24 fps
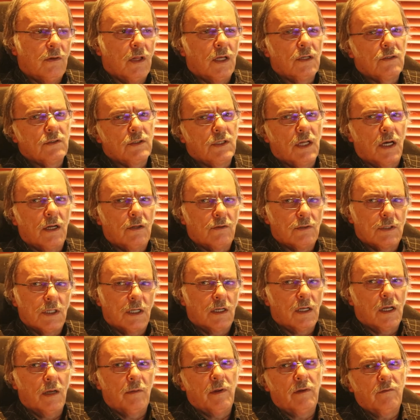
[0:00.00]
those drones are
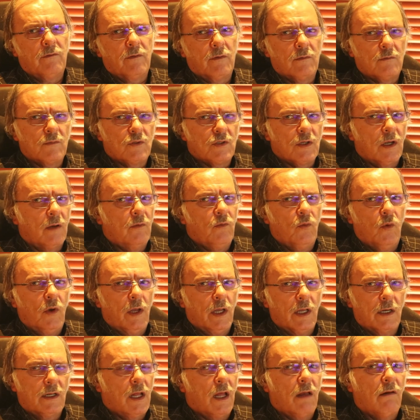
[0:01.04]
coming from
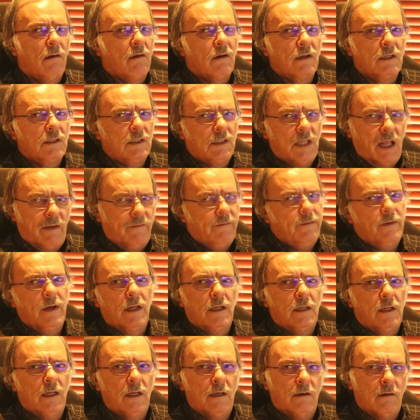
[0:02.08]
somewhere. They are
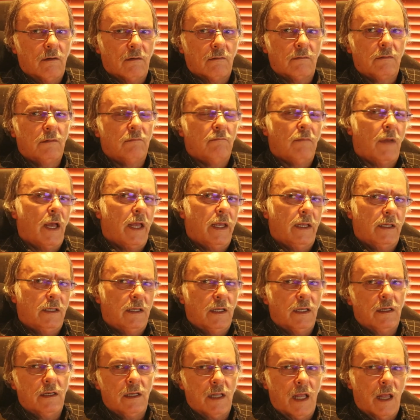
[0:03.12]
definitely not made
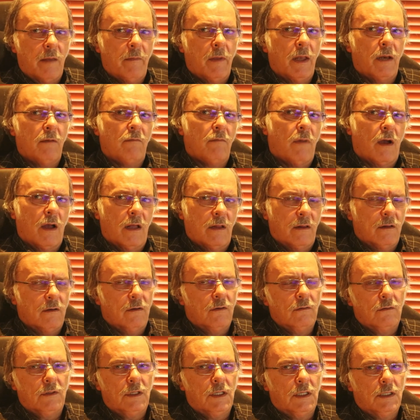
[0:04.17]
in Yemen by the
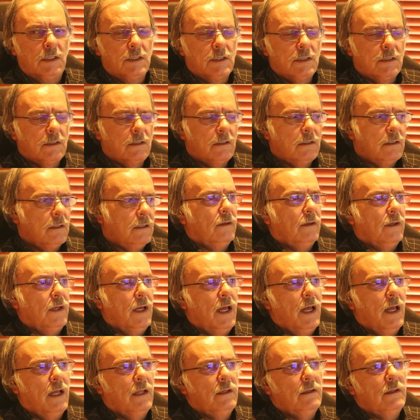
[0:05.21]
Houthis.
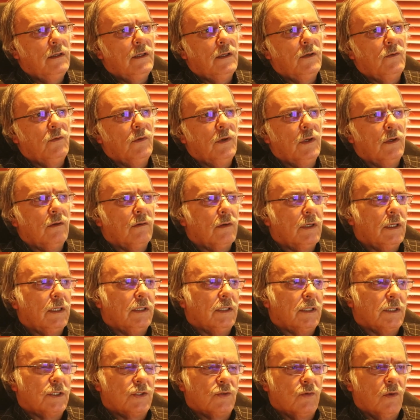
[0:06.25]
And then we look at
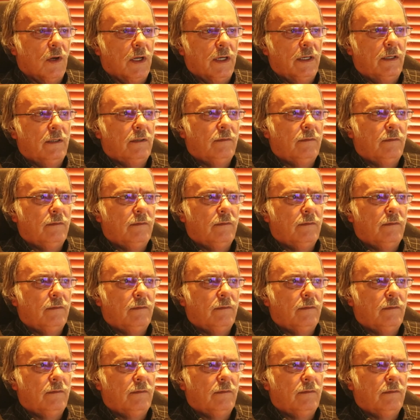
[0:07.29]
this one.